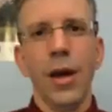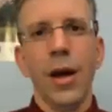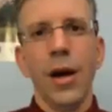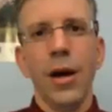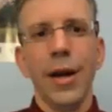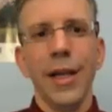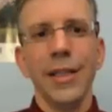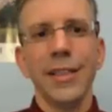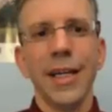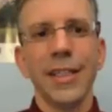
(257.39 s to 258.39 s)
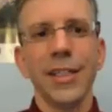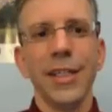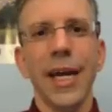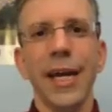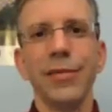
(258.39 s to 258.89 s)
All right, let's actually
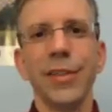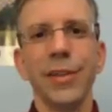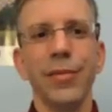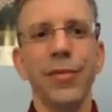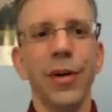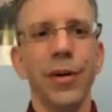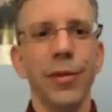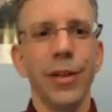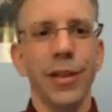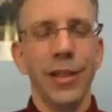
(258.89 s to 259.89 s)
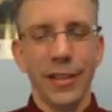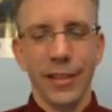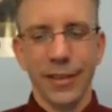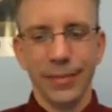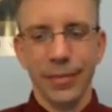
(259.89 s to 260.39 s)
have some fun with
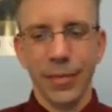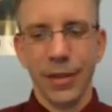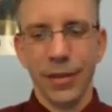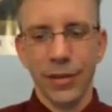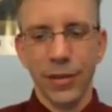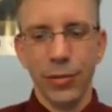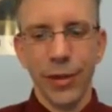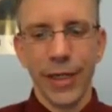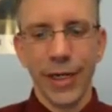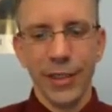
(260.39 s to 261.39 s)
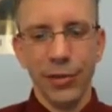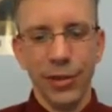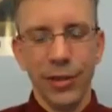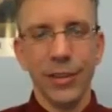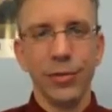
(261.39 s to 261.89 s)
lists. So what can I do with
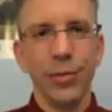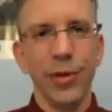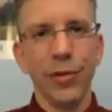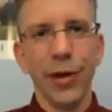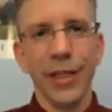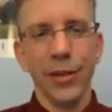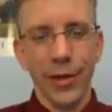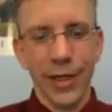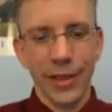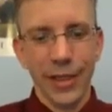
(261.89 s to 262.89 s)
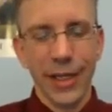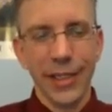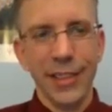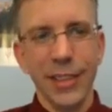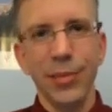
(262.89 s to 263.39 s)
lists? Well, before I can do anything, I need
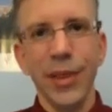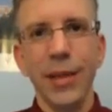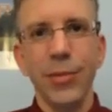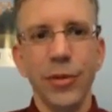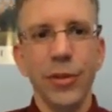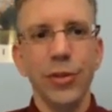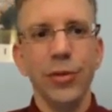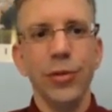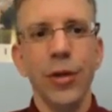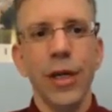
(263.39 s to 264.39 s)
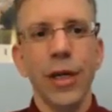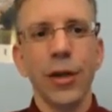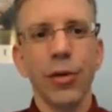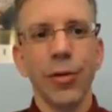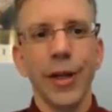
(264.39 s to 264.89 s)
to be able to
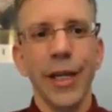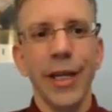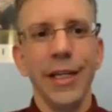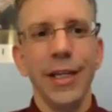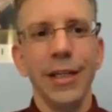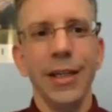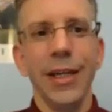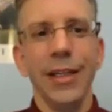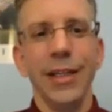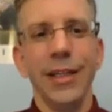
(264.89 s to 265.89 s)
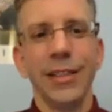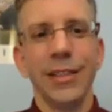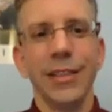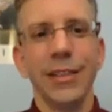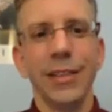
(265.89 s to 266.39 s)
create a
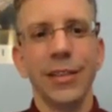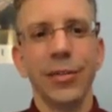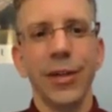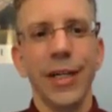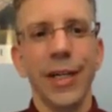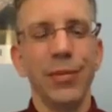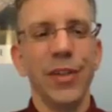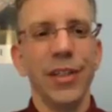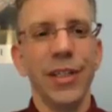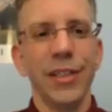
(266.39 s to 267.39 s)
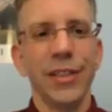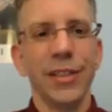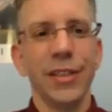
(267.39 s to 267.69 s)
list. Let's create an empty list.